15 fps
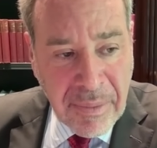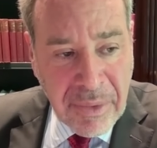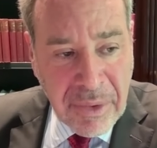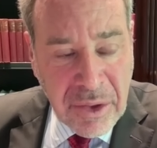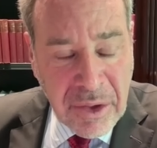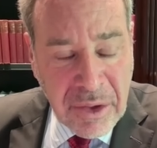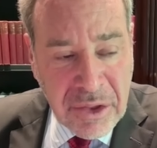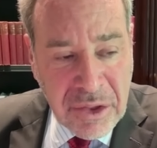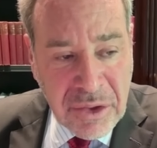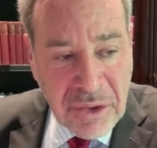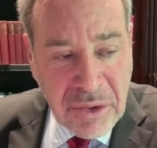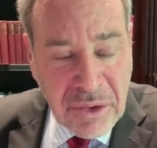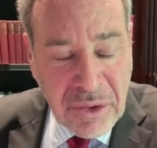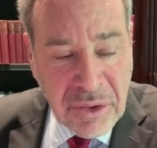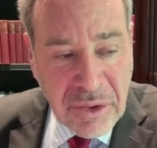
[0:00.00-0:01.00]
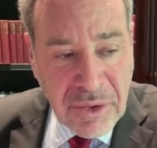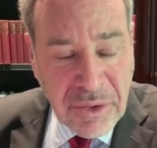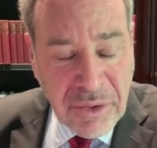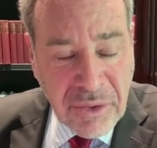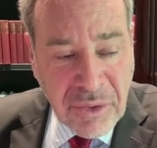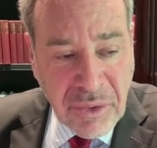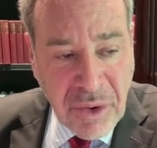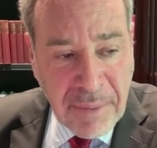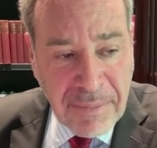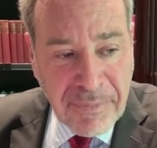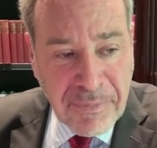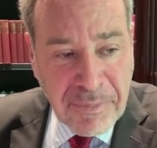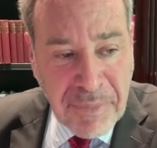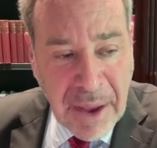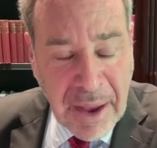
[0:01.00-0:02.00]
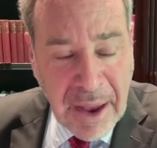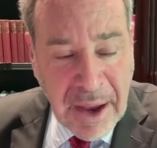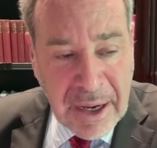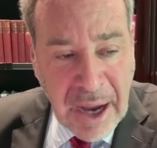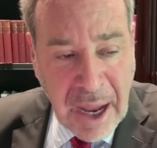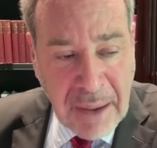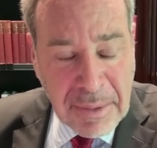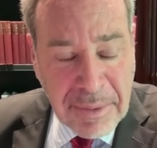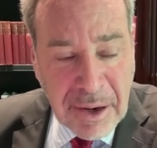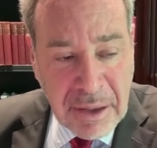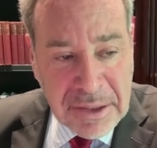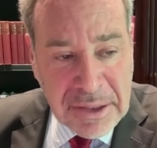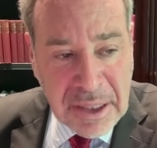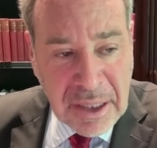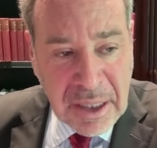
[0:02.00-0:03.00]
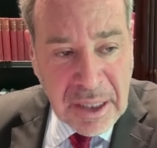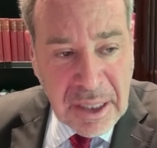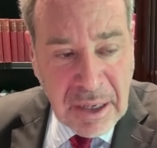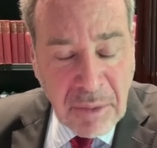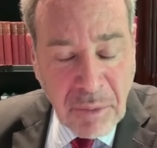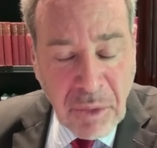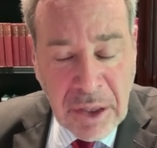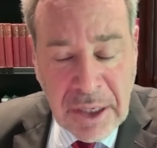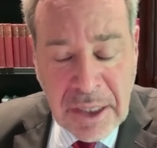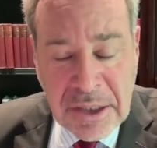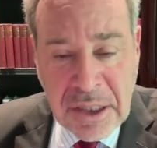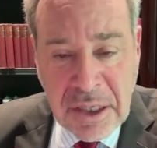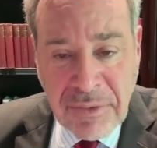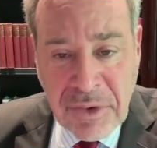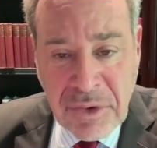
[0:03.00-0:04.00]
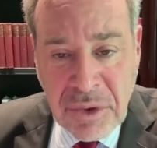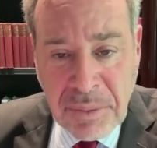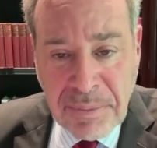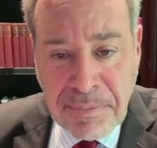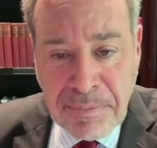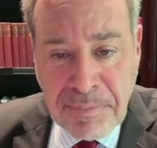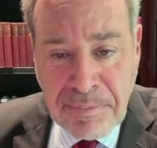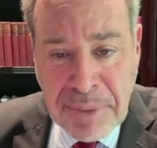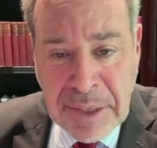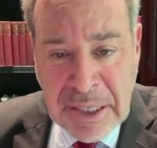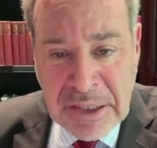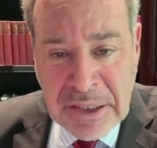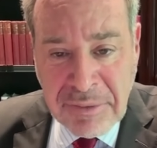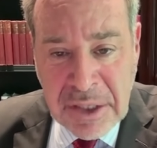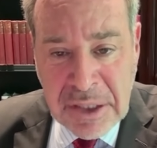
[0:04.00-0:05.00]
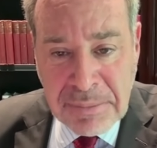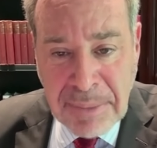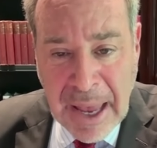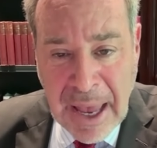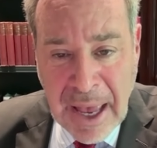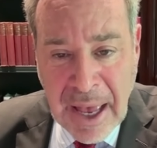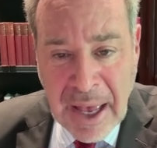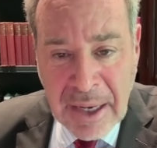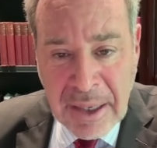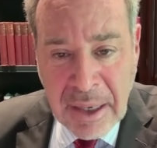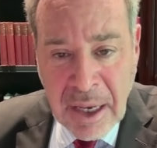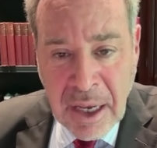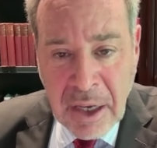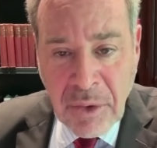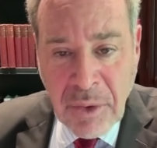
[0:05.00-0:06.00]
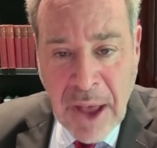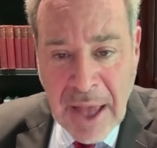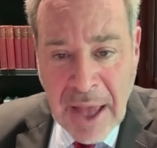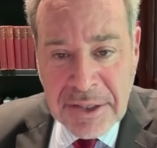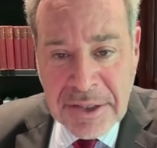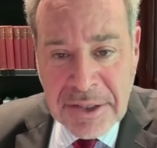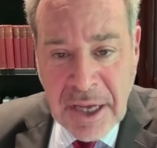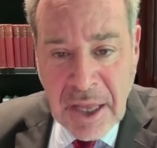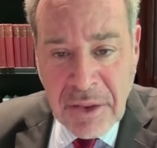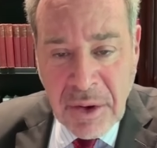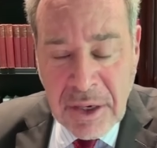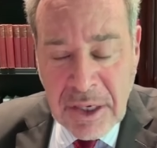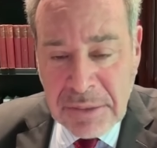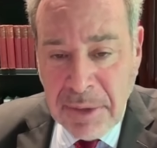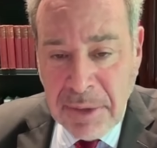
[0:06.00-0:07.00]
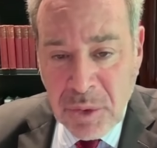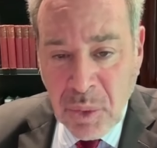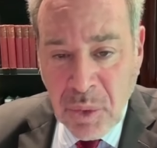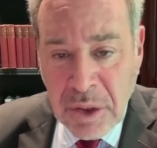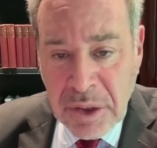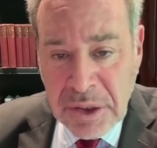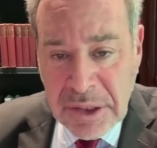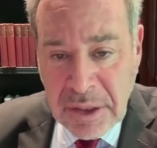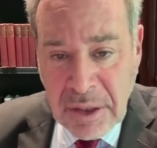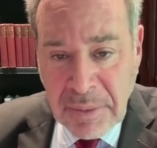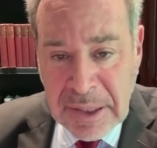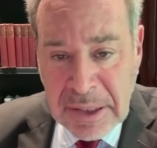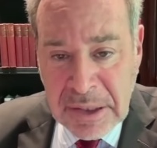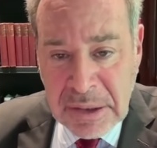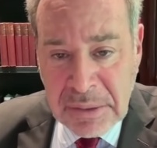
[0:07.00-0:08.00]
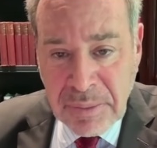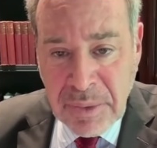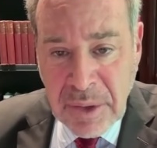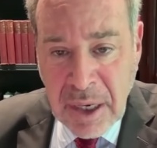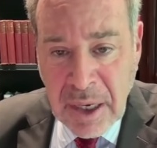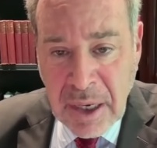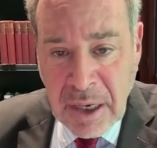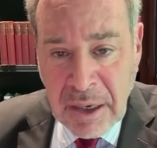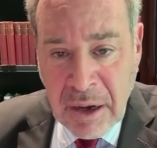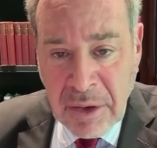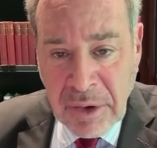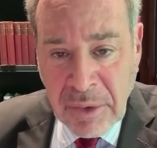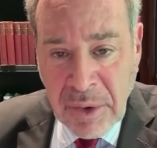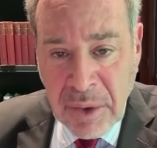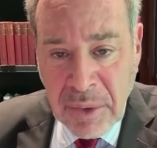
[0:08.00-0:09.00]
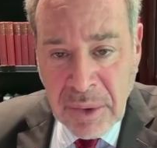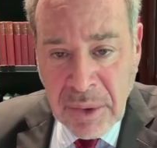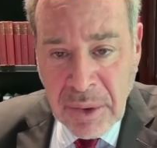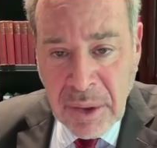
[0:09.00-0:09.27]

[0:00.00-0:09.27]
this Trump economic policy, while each individual piece of it is bad, you add it together and it's much worse than the pieces on their own.